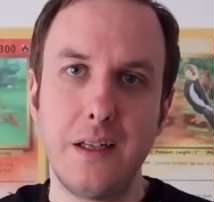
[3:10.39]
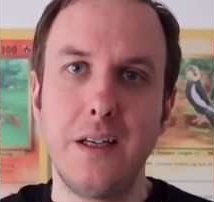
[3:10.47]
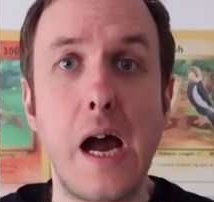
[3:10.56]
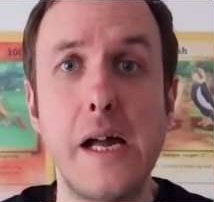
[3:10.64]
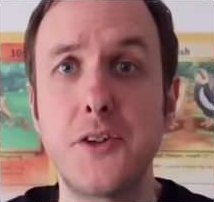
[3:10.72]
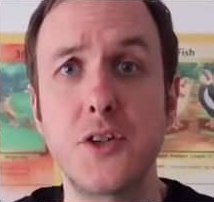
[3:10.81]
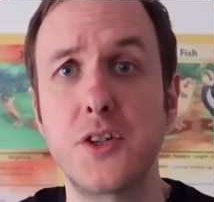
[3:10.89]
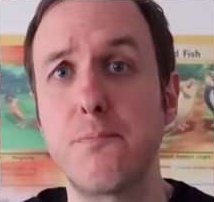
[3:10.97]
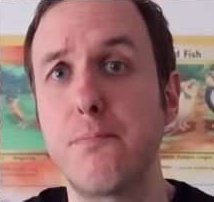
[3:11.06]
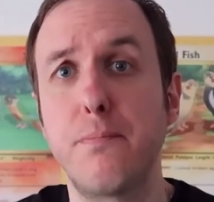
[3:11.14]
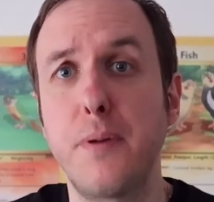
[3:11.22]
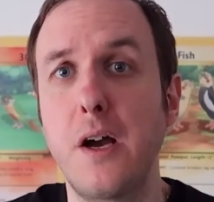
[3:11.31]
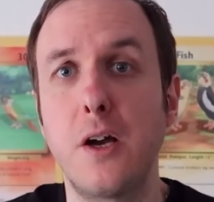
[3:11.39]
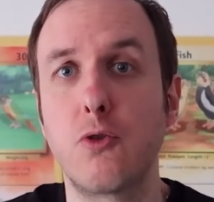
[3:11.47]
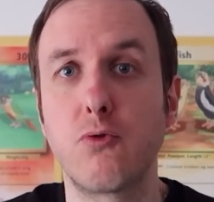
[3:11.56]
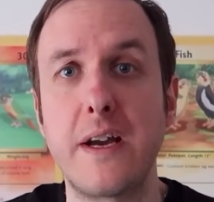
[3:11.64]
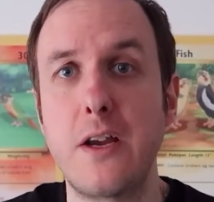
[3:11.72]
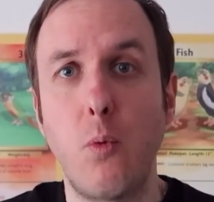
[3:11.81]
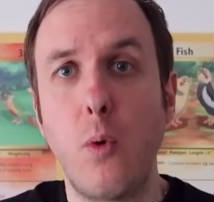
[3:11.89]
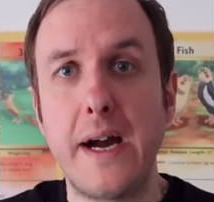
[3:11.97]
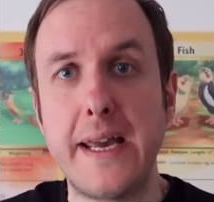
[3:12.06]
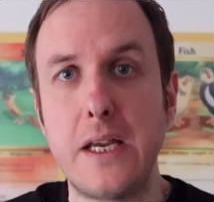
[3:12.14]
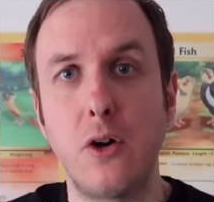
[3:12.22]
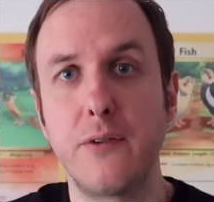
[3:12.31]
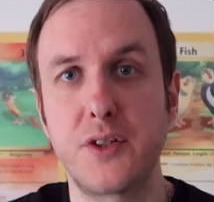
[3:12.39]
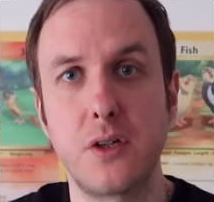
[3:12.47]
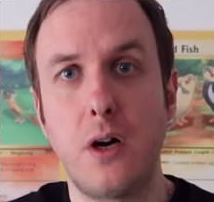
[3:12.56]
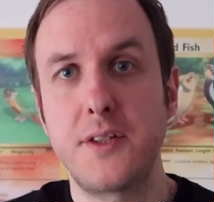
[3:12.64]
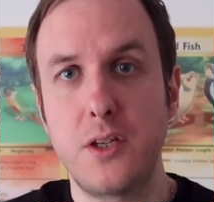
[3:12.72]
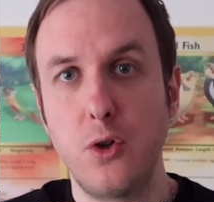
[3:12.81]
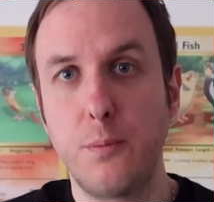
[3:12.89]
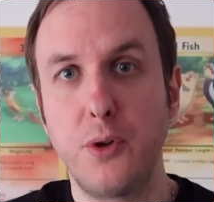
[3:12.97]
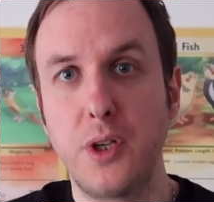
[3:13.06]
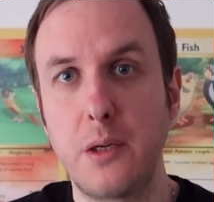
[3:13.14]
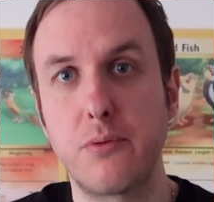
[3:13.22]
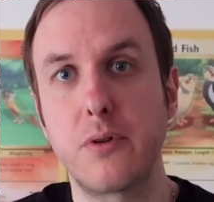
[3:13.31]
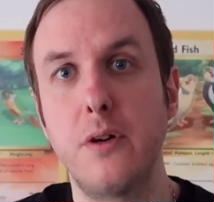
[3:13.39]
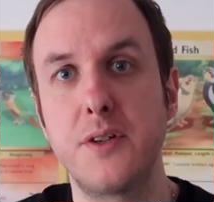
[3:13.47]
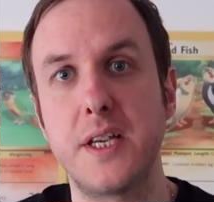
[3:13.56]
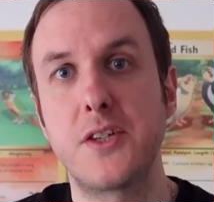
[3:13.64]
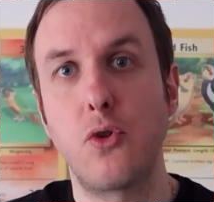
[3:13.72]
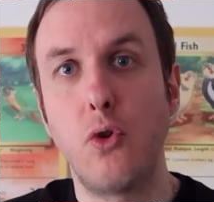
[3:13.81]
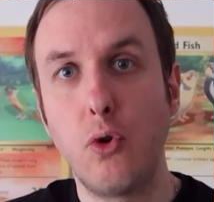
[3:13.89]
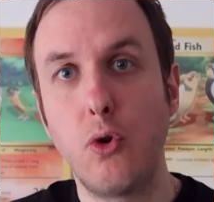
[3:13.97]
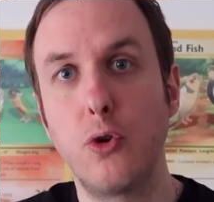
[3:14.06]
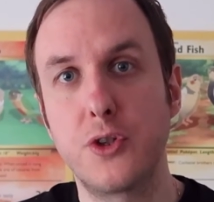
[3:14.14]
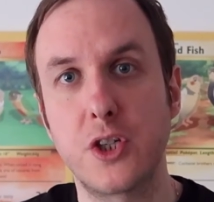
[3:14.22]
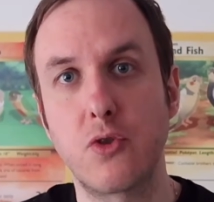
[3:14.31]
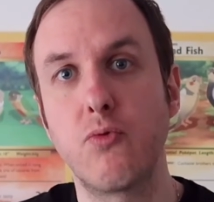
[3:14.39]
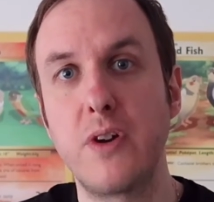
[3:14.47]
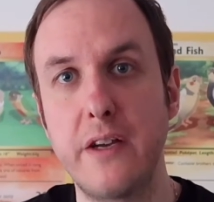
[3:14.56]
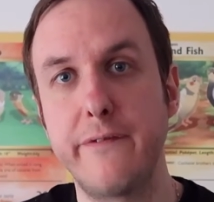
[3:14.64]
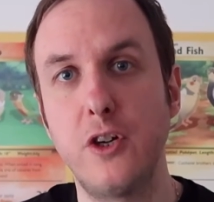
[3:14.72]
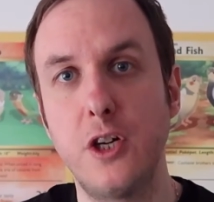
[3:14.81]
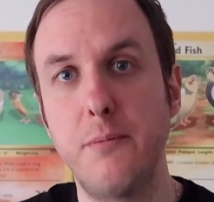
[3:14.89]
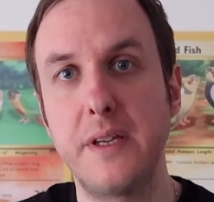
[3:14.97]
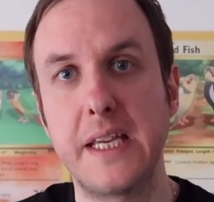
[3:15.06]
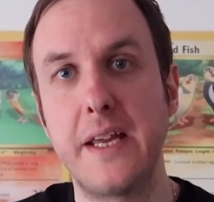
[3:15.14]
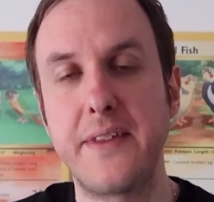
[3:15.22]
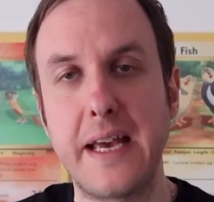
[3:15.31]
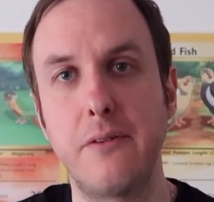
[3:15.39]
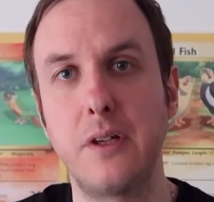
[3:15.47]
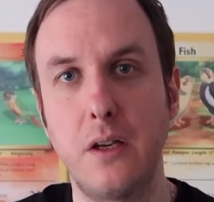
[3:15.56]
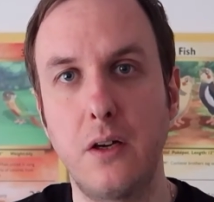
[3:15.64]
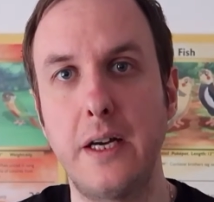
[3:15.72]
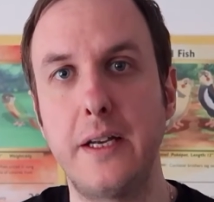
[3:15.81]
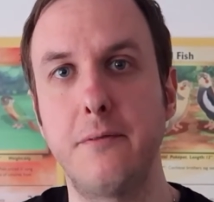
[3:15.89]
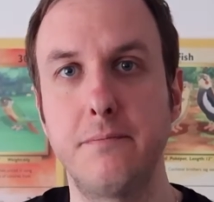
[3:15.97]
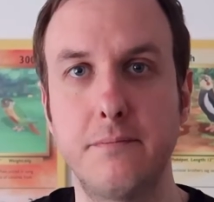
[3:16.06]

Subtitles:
And it's just a great way of starting your bonding process, or just reaffirming it down the line.